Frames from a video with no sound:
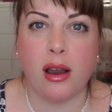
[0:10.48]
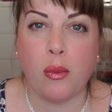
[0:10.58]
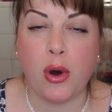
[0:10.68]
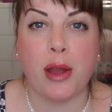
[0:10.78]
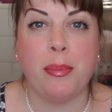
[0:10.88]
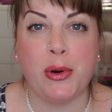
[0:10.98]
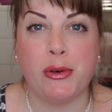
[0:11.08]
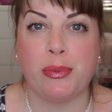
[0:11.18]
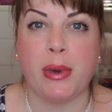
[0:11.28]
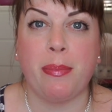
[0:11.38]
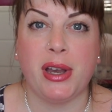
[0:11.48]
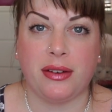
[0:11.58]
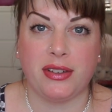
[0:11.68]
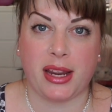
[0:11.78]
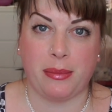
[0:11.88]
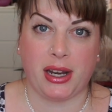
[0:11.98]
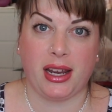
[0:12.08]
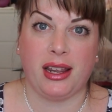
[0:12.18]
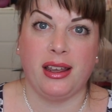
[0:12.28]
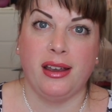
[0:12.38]
what I bought with my birthday
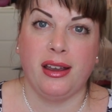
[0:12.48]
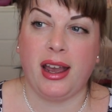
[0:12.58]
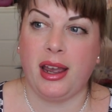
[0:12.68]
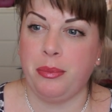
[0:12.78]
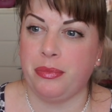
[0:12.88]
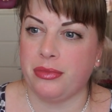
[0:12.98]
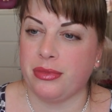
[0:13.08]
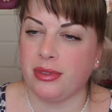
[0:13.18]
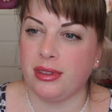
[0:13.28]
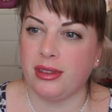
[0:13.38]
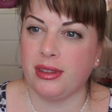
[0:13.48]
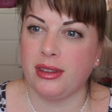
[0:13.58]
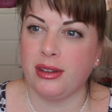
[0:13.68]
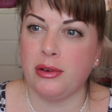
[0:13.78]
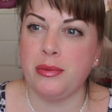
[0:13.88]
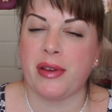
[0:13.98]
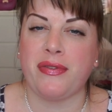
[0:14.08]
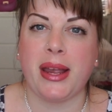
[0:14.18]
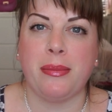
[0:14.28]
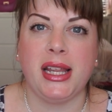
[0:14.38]
money. All my
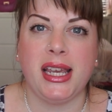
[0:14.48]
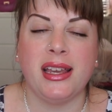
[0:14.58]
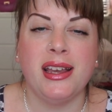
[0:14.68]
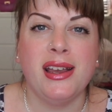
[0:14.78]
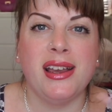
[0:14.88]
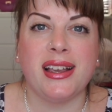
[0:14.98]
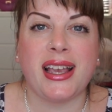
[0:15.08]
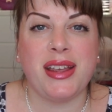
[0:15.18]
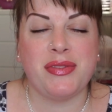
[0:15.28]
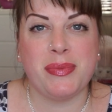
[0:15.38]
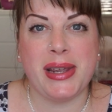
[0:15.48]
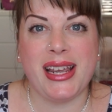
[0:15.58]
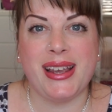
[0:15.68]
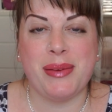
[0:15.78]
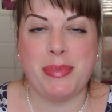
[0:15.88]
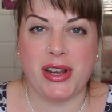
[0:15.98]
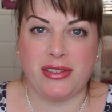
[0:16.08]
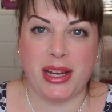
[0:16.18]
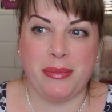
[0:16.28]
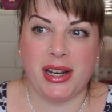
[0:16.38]
family gave me
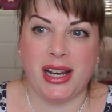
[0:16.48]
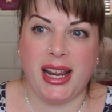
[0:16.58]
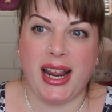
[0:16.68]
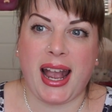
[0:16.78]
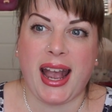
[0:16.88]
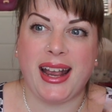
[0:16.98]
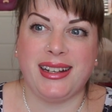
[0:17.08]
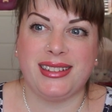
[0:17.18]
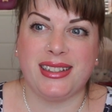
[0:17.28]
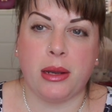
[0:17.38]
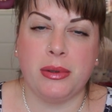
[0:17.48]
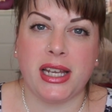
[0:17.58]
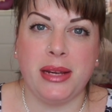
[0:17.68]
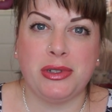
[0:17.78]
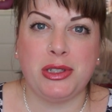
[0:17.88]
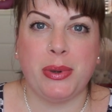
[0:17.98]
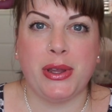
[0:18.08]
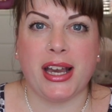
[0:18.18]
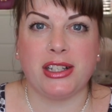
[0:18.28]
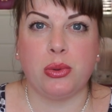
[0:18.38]
birthday money and I was able to
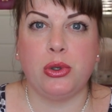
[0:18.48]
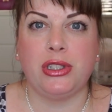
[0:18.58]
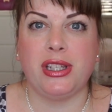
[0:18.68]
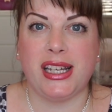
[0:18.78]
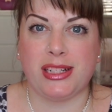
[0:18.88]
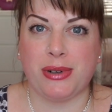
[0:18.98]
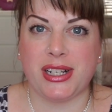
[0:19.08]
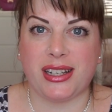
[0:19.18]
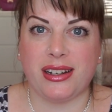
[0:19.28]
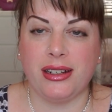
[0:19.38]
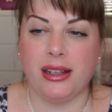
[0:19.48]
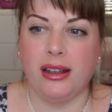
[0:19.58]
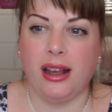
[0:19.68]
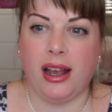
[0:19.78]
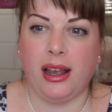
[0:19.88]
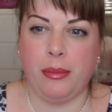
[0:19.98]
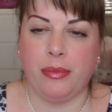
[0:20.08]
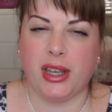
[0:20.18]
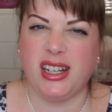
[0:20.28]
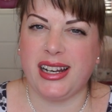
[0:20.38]
put that towards this present.
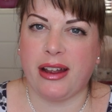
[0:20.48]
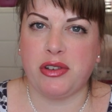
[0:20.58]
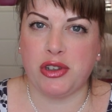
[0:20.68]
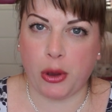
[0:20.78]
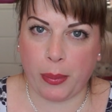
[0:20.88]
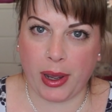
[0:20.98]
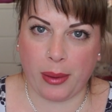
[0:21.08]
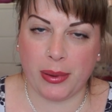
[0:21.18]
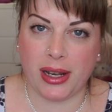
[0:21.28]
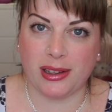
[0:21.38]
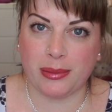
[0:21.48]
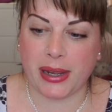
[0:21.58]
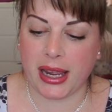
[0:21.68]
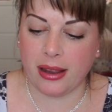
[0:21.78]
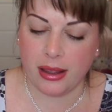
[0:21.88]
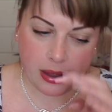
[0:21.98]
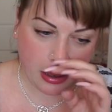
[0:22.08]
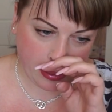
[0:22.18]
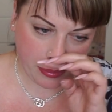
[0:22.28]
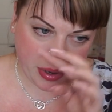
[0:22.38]
I did have to top it up a little bit,
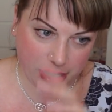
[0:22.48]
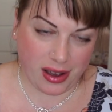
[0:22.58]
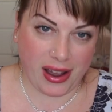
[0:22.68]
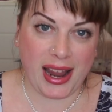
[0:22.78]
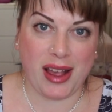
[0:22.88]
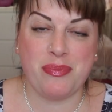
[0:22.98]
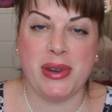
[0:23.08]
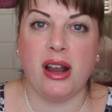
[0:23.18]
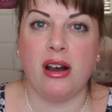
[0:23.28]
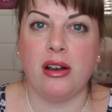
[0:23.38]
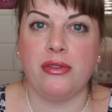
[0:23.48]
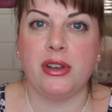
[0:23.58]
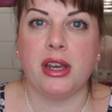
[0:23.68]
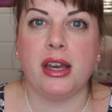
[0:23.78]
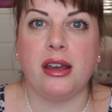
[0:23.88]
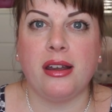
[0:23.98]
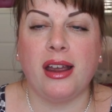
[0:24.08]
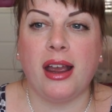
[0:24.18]
but I have been after